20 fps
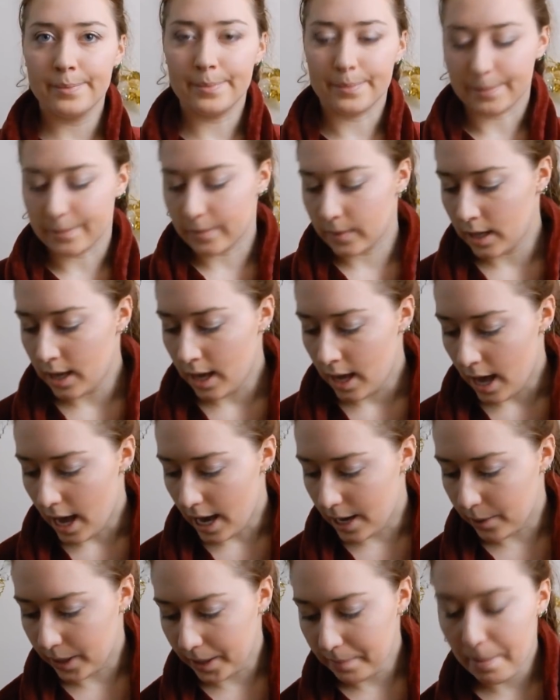that.
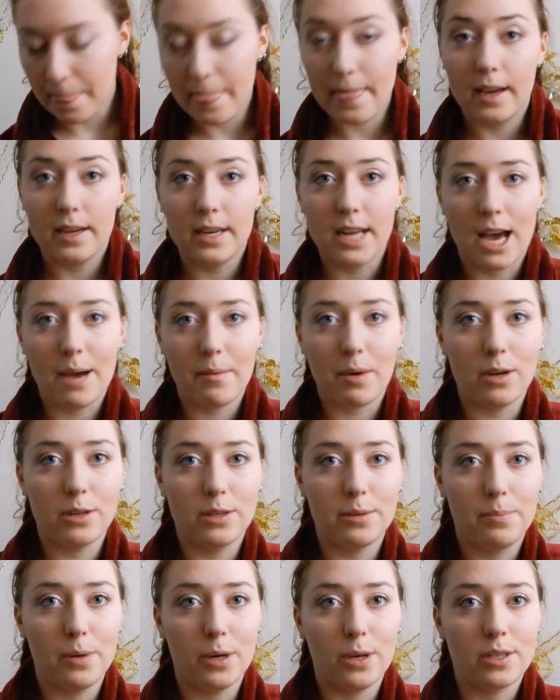Anyway, now I'm
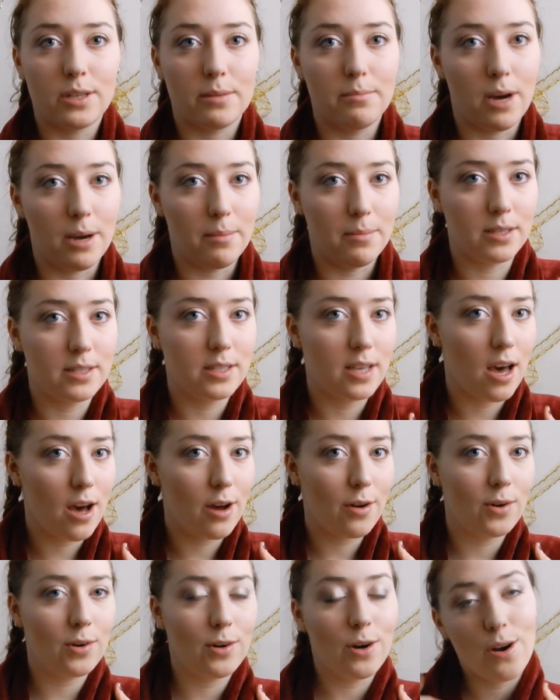going to put my
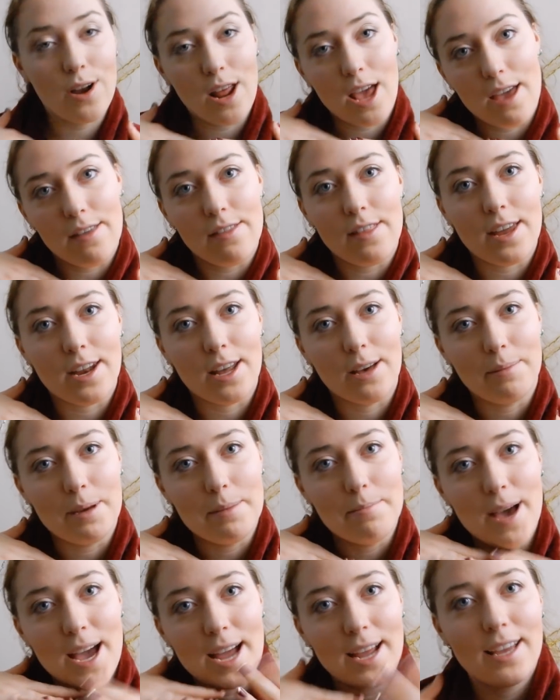mascara on and then I'll
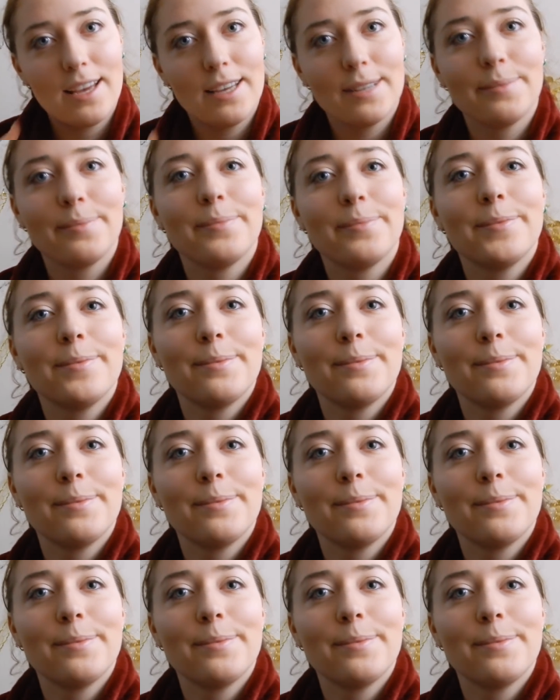be back.